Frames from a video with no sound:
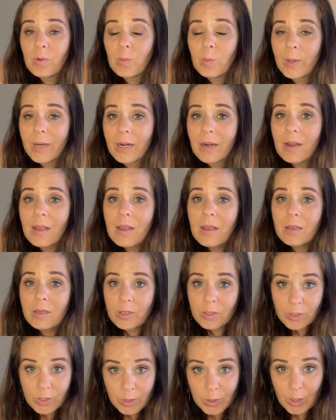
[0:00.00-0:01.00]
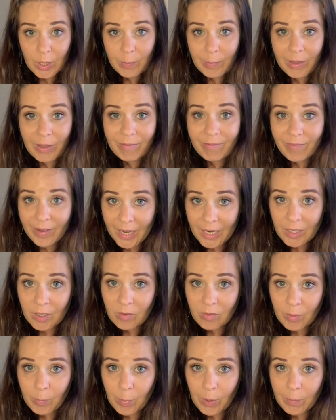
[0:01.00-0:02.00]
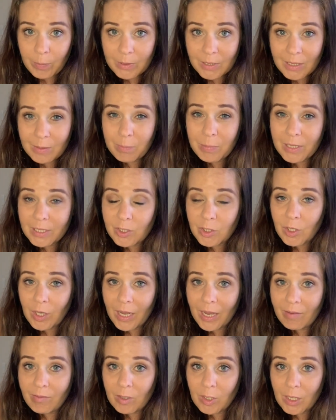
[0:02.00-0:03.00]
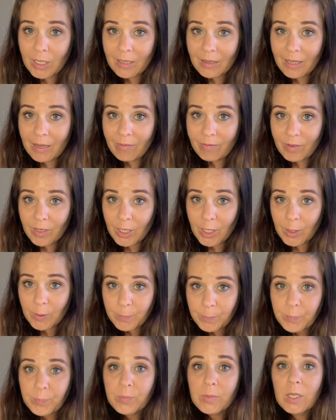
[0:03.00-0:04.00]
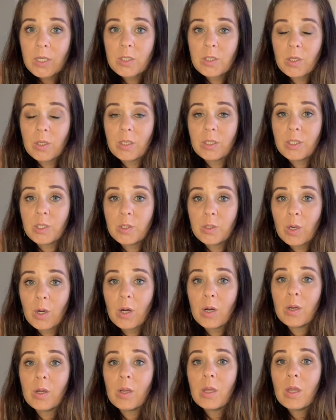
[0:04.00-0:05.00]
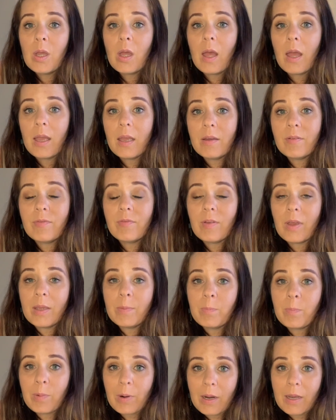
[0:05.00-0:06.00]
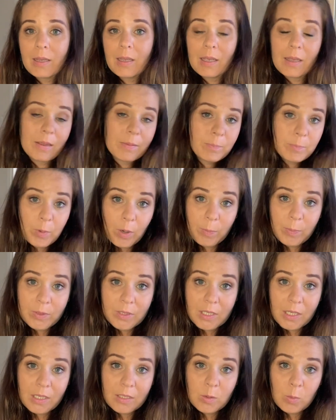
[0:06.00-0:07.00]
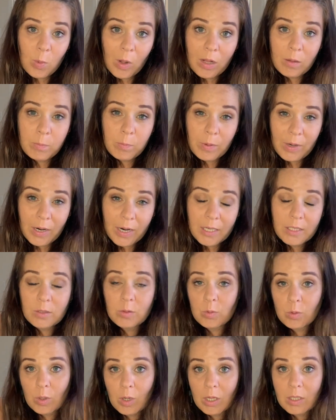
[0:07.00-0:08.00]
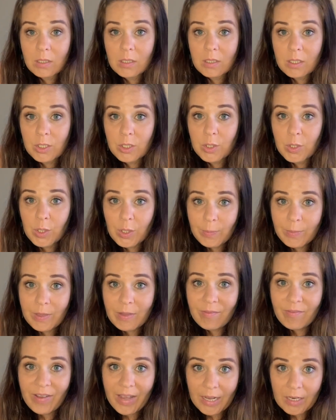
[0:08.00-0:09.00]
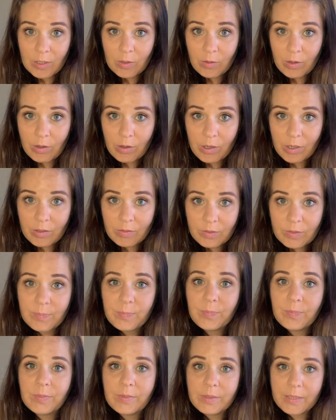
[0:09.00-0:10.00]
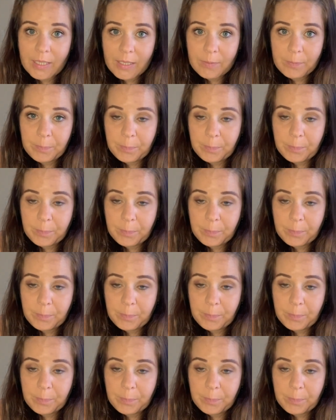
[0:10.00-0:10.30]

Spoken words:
when you determine the value of a property. Please do go have a look at that video so that you know if a property is well priced or not and determine the value thereof. Now,